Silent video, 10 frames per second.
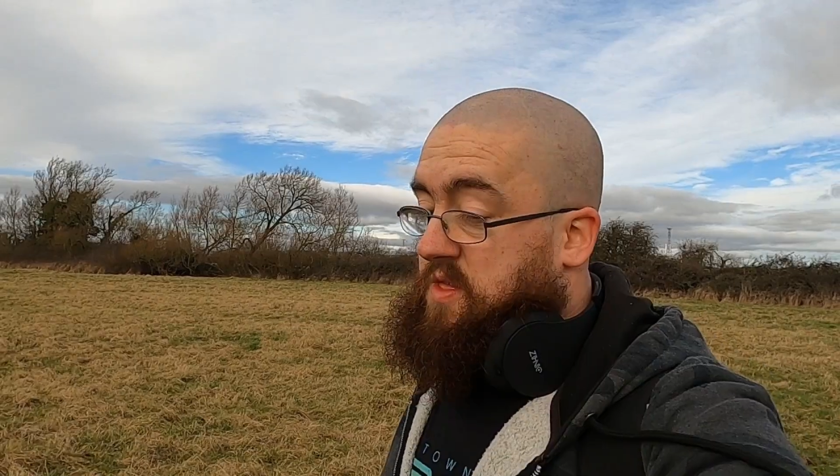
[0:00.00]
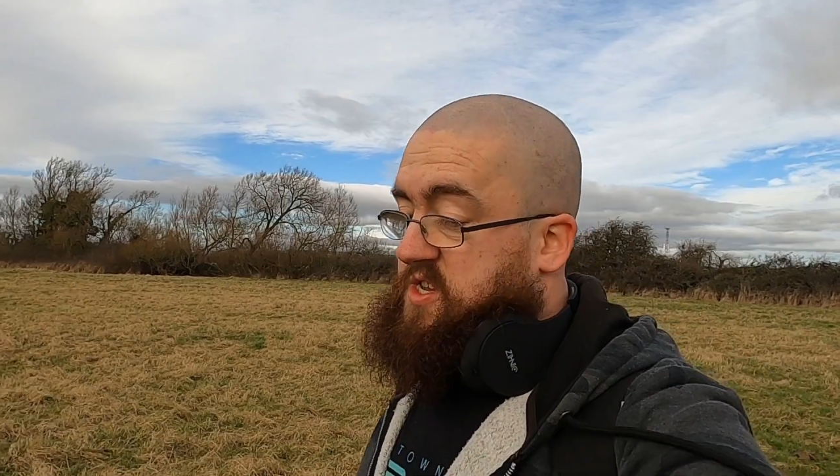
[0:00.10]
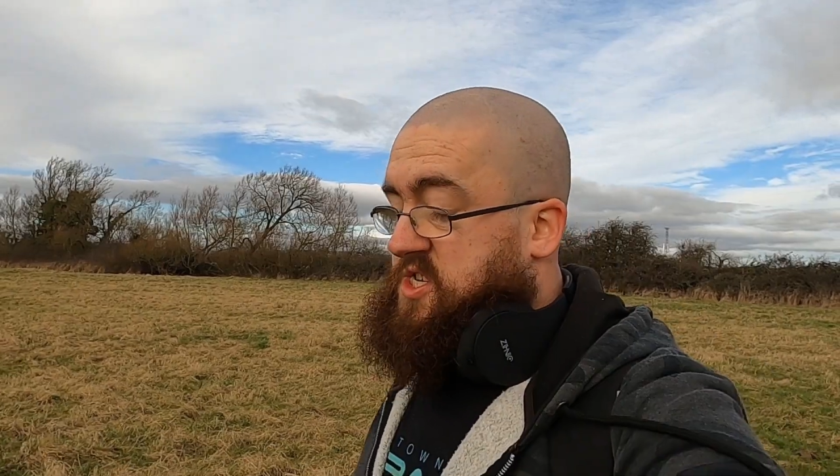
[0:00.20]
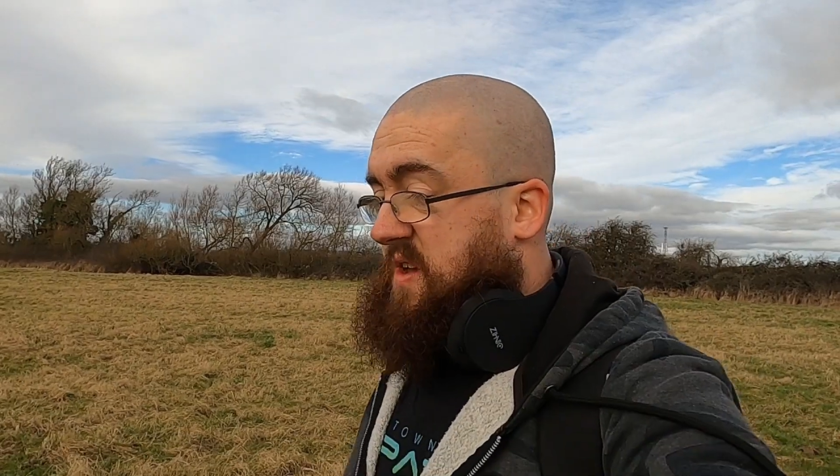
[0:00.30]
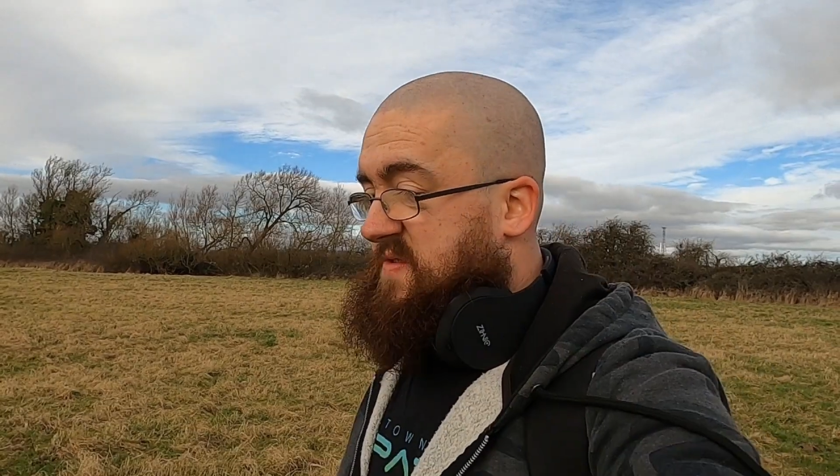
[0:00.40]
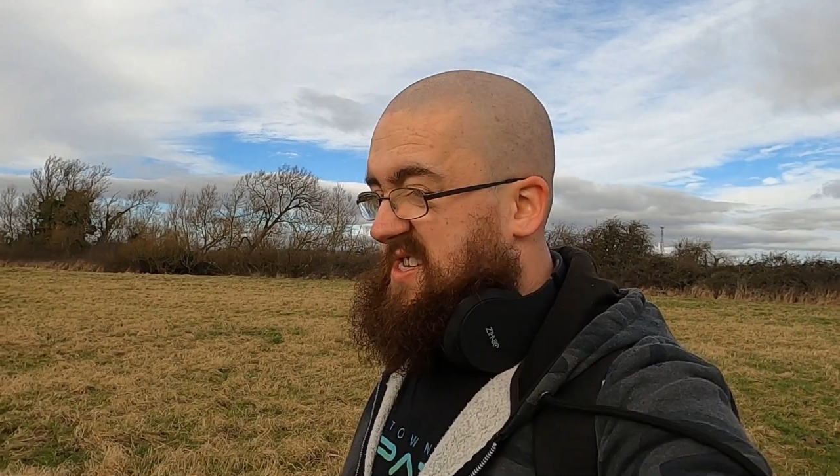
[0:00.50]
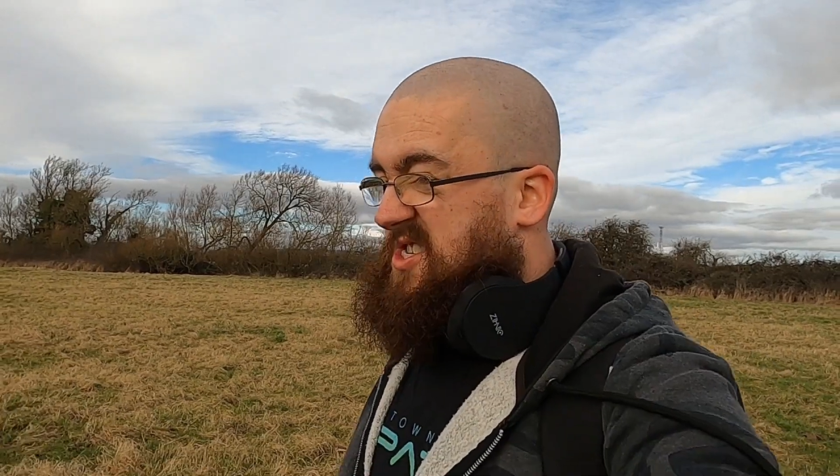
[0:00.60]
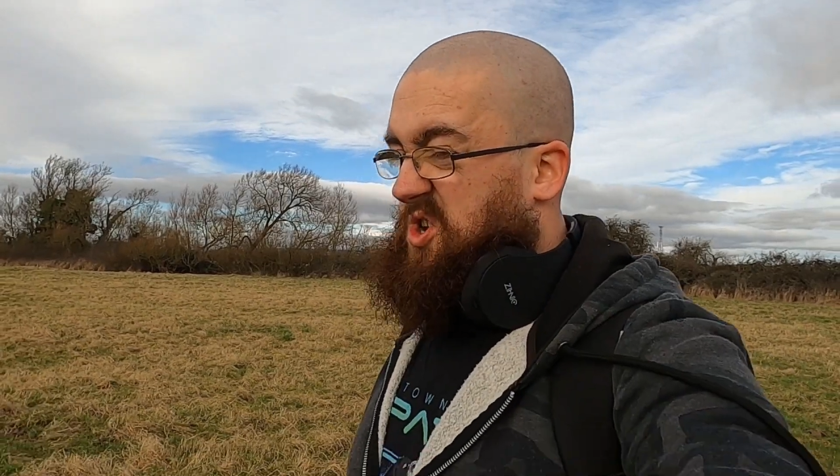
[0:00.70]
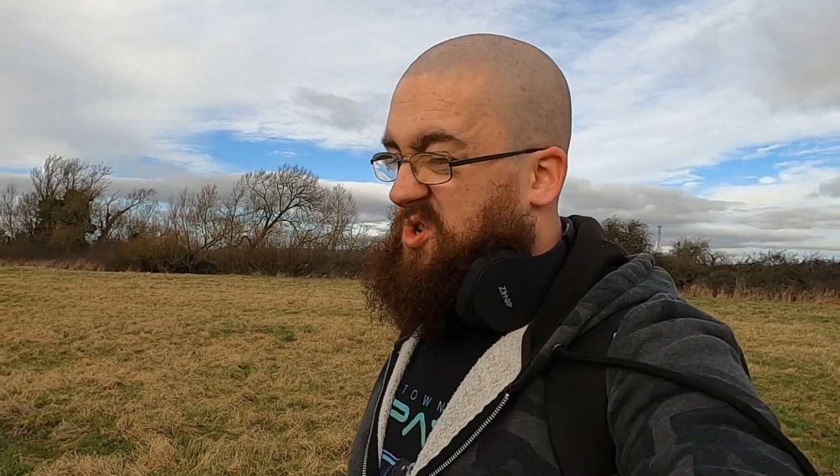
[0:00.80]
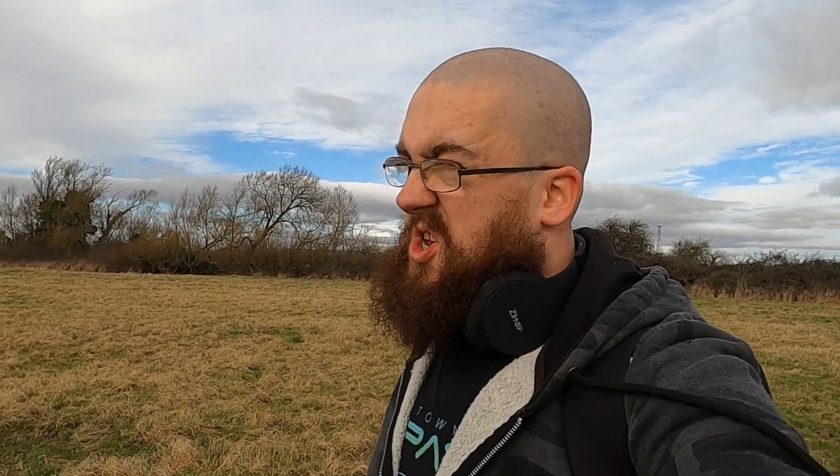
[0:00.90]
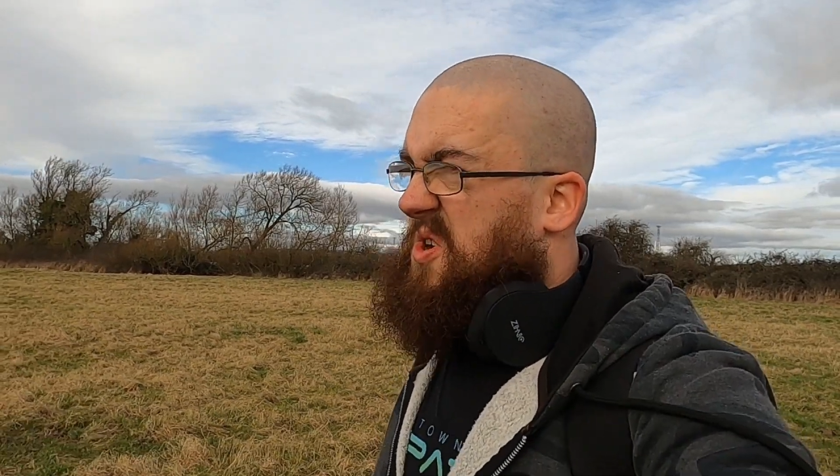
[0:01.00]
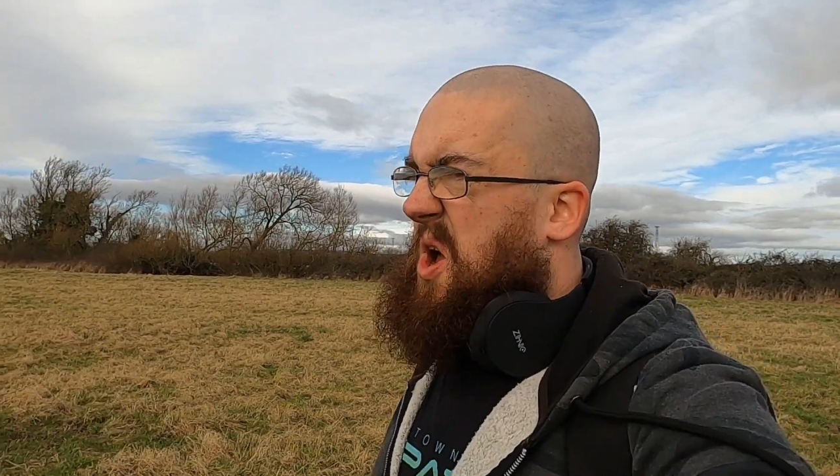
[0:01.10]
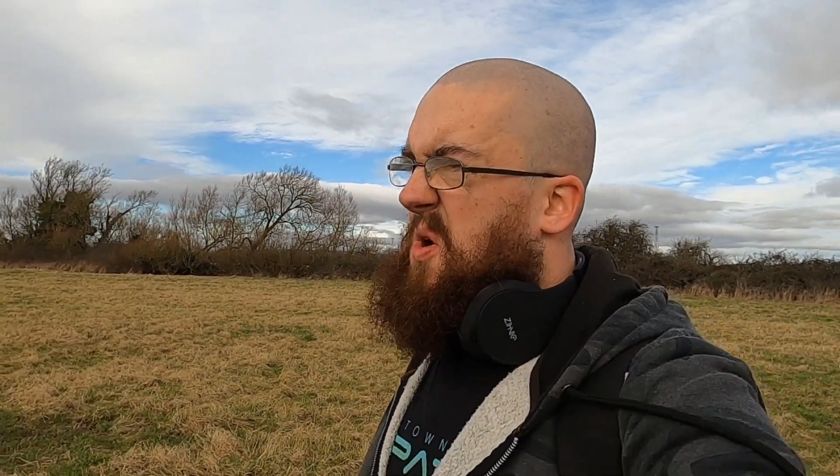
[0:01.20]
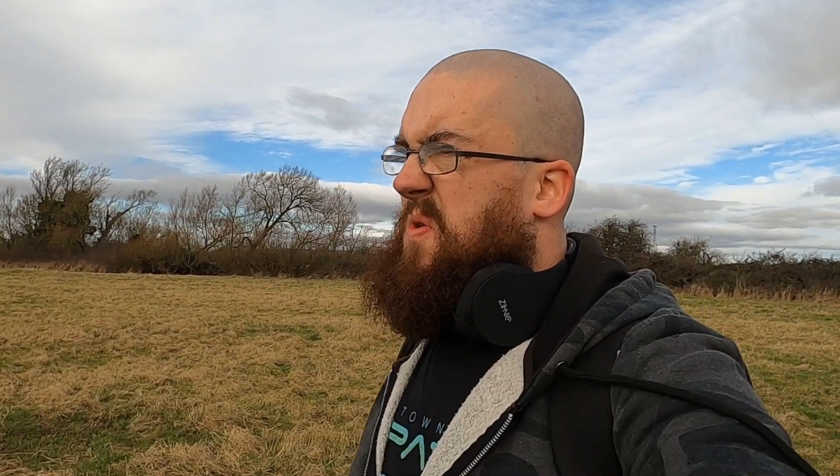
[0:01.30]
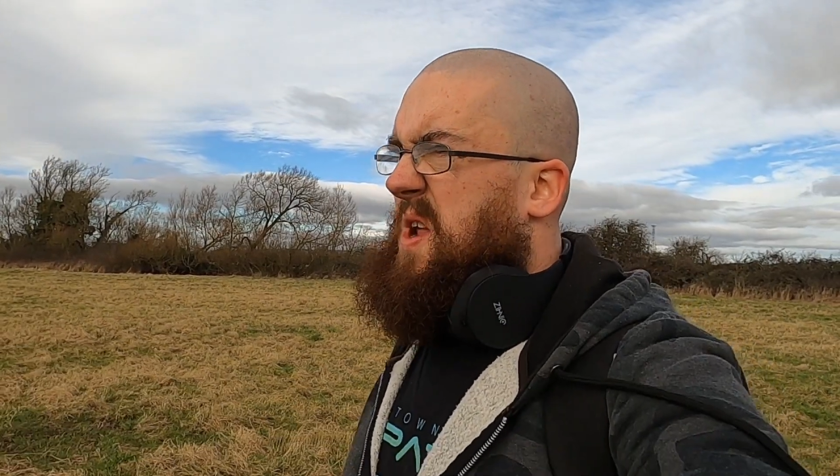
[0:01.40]
The services is also
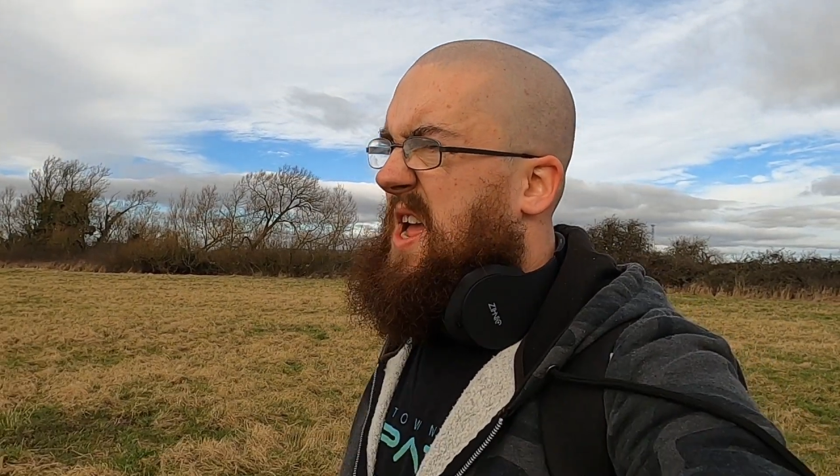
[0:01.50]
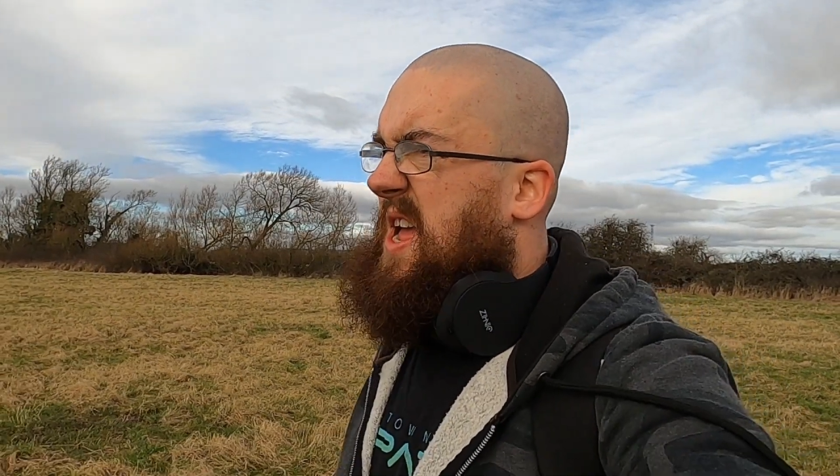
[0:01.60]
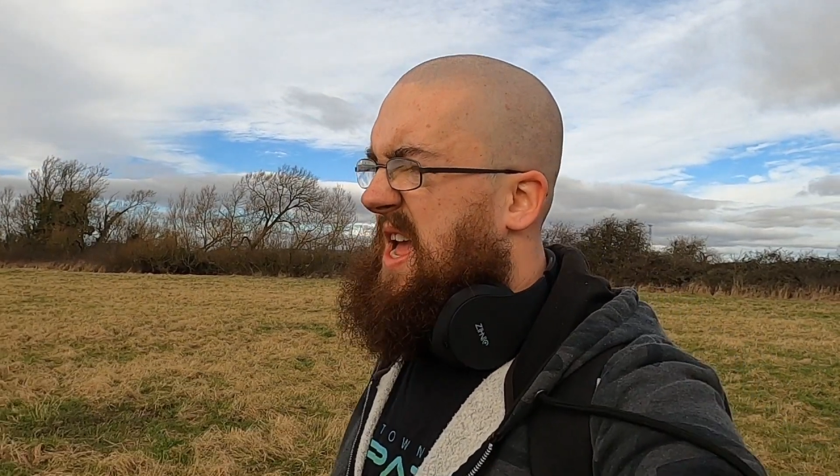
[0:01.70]
known